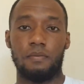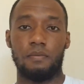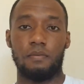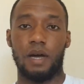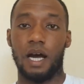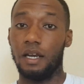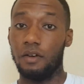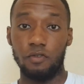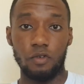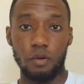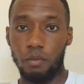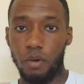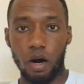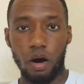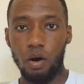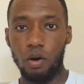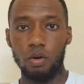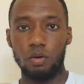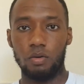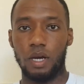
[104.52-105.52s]
I live on my
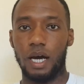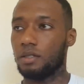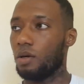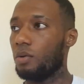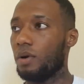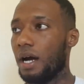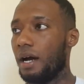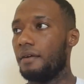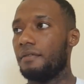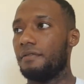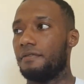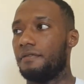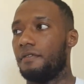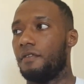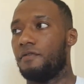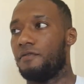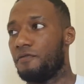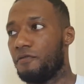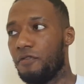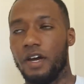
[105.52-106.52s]
own. I don't have
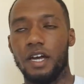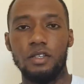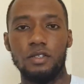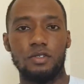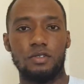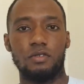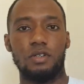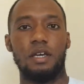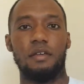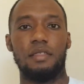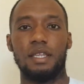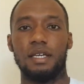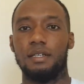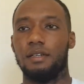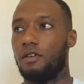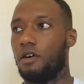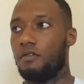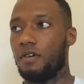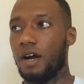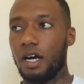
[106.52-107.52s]
friends or anything
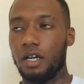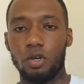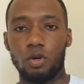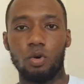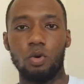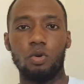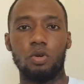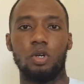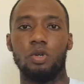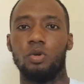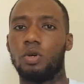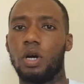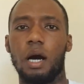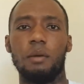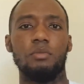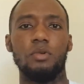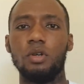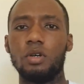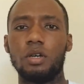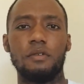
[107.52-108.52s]
around the corner who
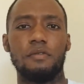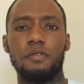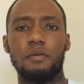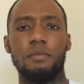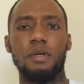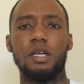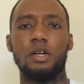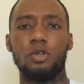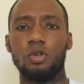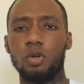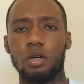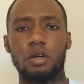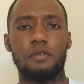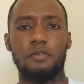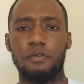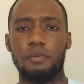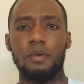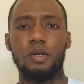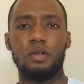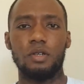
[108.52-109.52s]
come looking for me or knocking
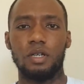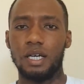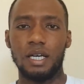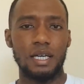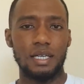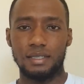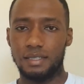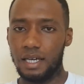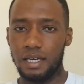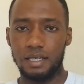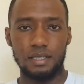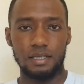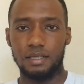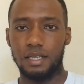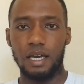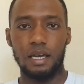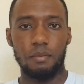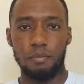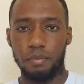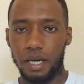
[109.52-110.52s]
for me on a
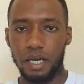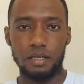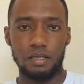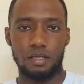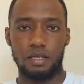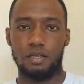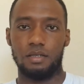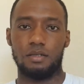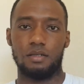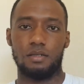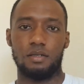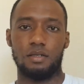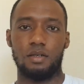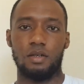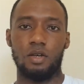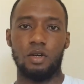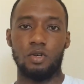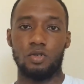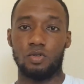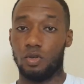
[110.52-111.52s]
day-to-day -day basis.
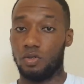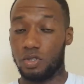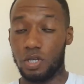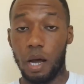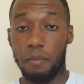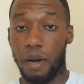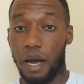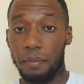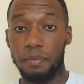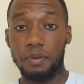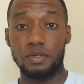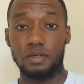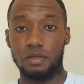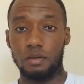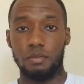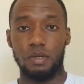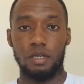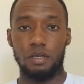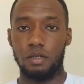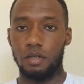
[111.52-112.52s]
So if something happens to
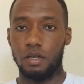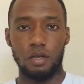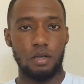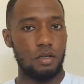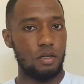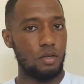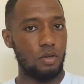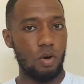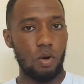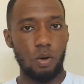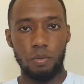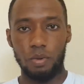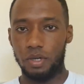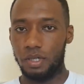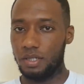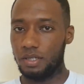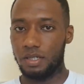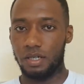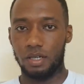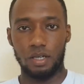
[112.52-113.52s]
me,
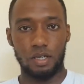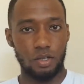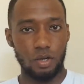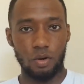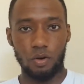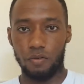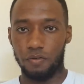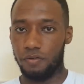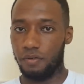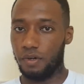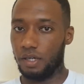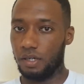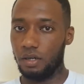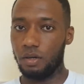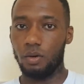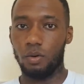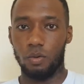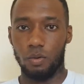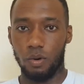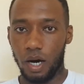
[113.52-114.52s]
nobody's gonna know for a
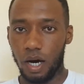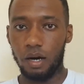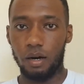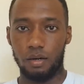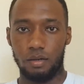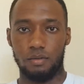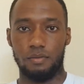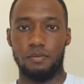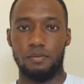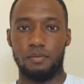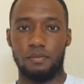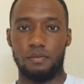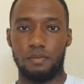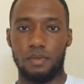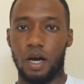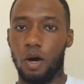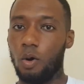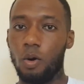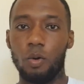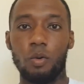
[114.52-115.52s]
little while.
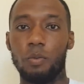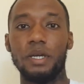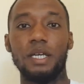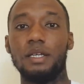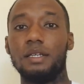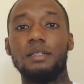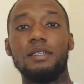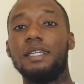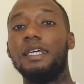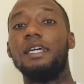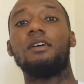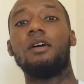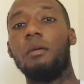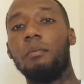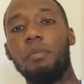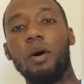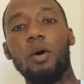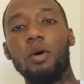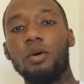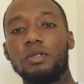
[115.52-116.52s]
I will be
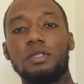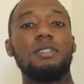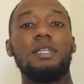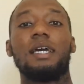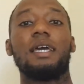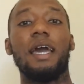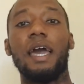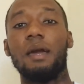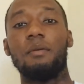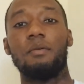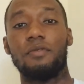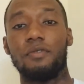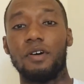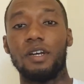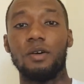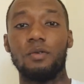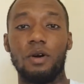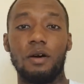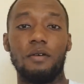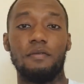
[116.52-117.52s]
decomposed and decay before
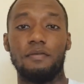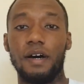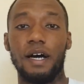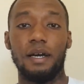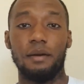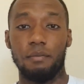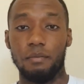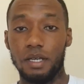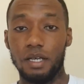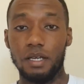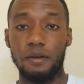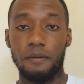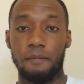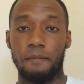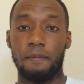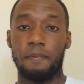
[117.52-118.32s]
anyone find me.